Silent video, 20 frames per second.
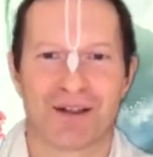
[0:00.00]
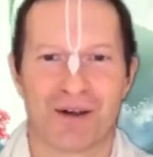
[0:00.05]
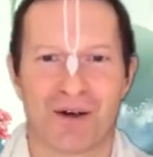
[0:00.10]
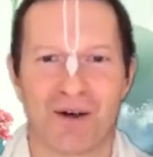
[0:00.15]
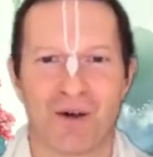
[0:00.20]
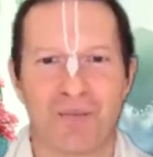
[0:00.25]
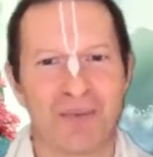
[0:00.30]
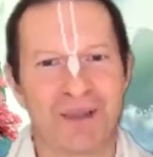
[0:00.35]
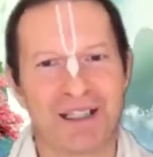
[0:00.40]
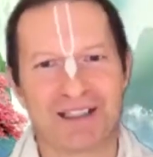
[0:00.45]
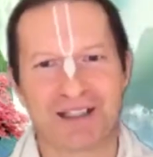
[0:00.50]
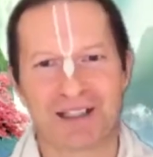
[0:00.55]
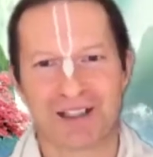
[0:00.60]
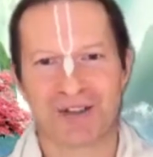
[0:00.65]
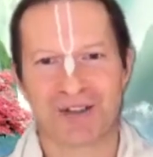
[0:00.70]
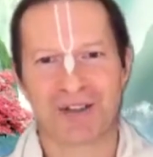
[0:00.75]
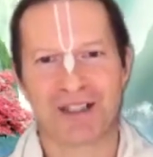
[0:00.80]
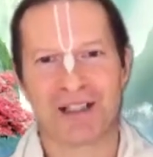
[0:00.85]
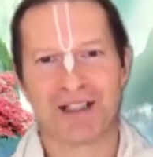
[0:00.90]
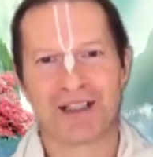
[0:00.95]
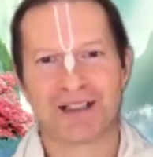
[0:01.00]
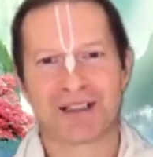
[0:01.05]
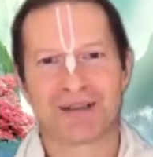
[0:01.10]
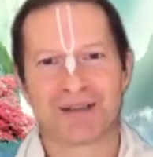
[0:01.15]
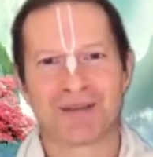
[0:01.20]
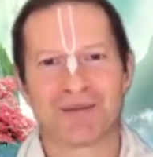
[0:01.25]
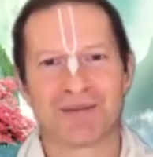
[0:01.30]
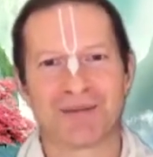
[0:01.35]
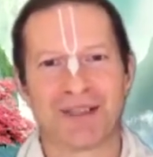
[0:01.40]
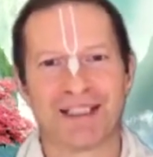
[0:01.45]
oh, Pitashri,
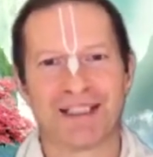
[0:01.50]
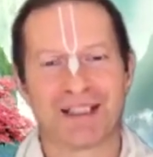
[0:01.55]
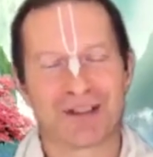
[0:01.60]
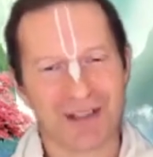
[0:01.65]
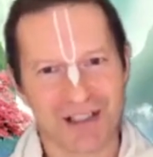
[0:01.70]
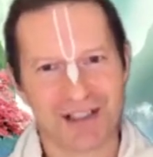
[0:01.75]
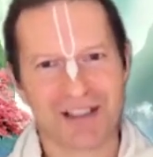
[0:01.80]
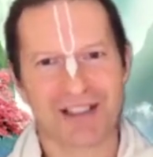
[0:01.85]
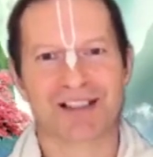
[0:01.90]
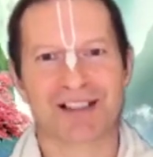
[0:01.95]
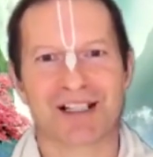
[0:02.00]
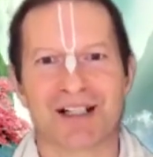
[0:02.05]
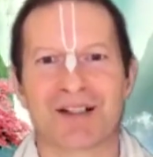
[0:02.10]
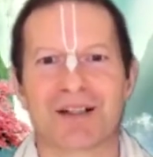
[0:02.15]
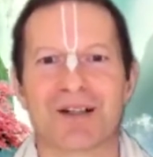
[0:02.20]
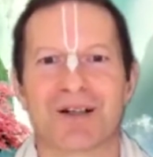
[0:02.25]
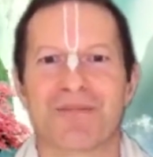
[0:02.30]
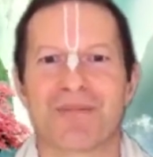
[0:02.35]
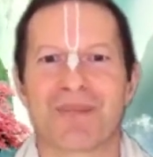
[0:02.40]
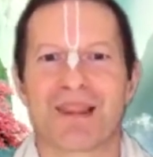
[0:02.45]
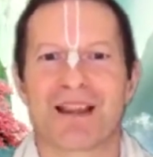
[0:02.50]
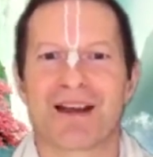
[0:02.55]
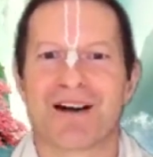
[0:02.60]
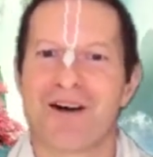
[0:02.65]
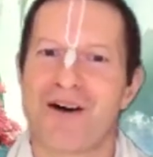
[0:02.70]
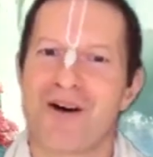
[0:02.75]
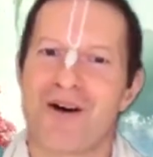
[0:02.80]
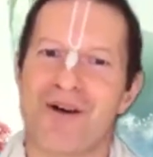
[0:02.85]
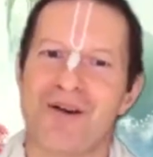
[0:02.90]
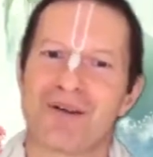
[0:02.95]
my Krishna said,
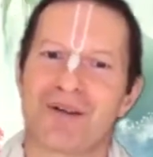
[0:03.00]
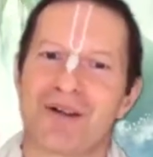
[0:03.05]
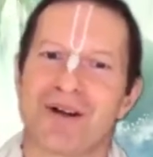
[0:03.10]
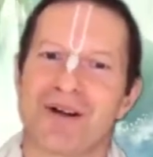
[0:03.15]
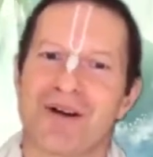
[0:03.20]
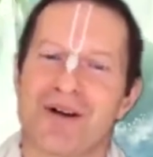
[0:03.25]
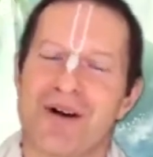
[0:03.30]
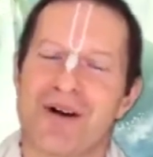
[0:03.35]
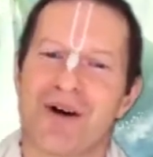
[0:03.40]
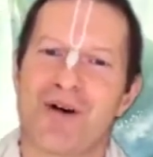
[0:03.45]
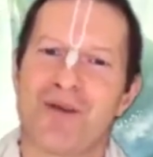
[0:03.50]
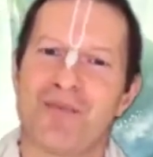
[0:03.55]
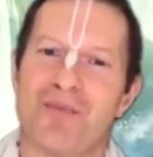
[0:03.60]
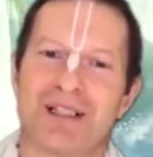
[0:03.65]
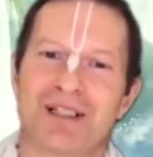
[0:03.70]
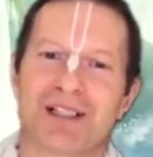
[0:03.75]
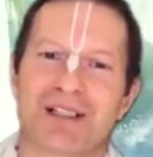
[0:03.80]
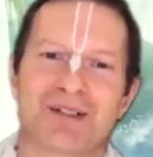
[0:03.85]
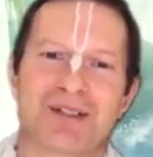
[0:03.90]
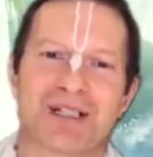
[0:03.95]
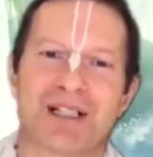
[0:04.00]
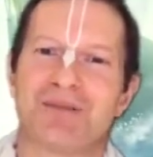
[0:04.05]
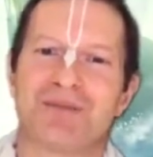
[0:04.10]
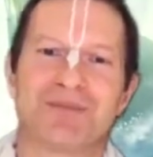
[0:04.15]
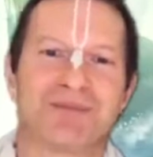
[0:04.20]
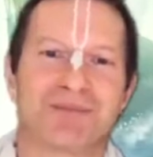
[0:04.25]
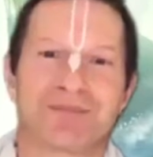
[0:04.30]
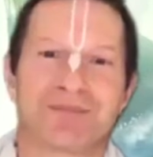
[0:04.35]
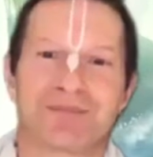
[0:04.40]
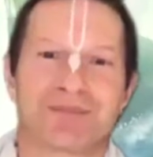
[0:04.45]
oh, Pitashri,
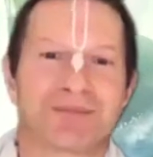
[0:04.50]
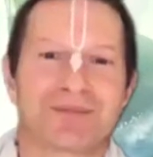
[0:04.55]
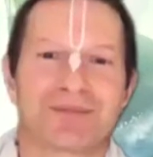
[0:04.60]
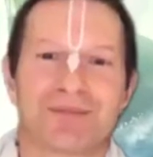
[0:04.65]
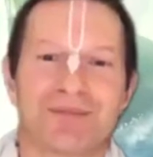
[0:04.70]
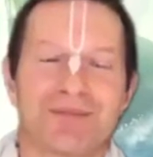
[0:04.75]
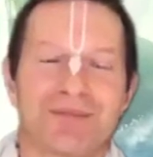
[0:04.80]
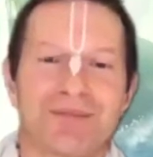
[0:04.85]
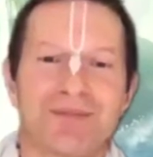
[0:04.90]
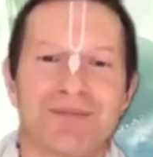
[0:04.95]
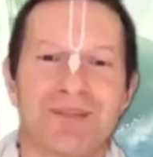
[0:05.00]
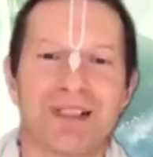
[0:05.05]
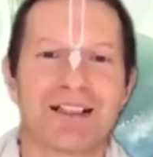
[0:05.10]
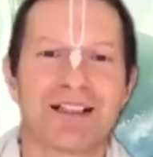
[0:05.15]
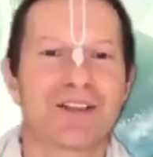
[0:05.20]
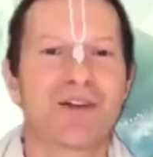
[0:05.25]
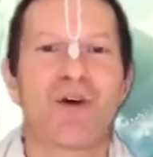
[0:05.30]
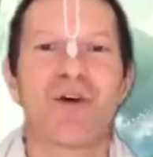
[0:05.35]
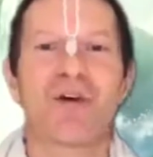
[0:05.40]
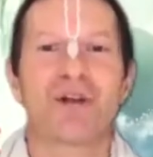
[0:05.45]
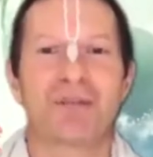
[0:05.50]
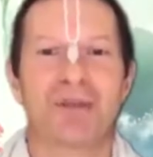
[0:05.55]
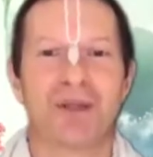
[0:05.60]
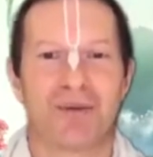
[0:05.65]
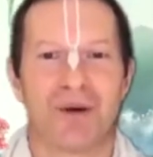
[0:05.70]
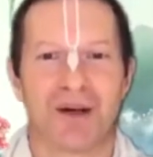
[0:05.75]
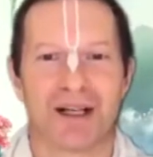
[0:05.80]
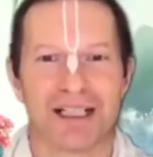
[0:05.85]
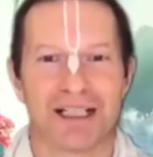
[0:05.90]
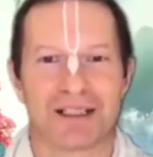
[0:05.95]
don't be
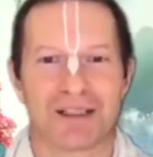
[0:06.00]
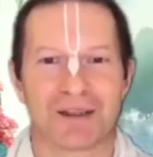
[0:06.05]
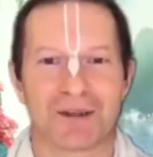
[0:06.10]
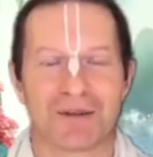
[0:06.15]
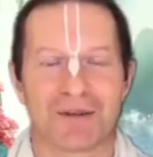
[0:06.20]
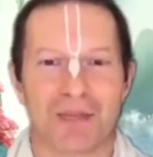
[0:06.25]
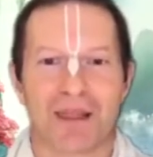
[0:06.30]
worried.